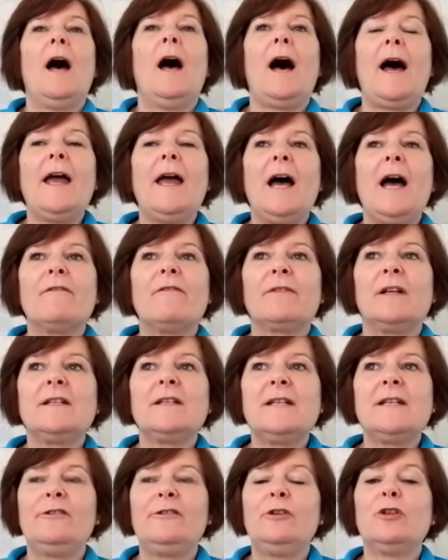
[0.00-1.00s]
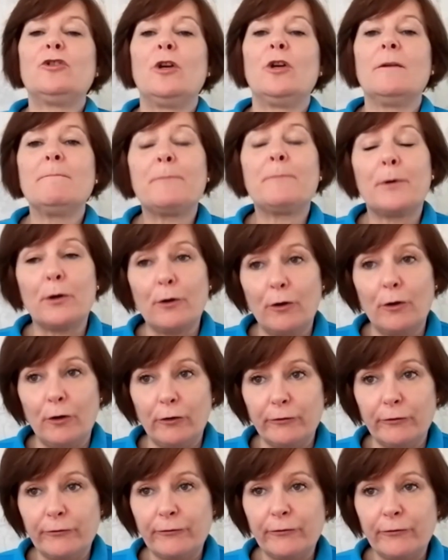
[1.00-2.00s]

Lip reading: I have continued to improve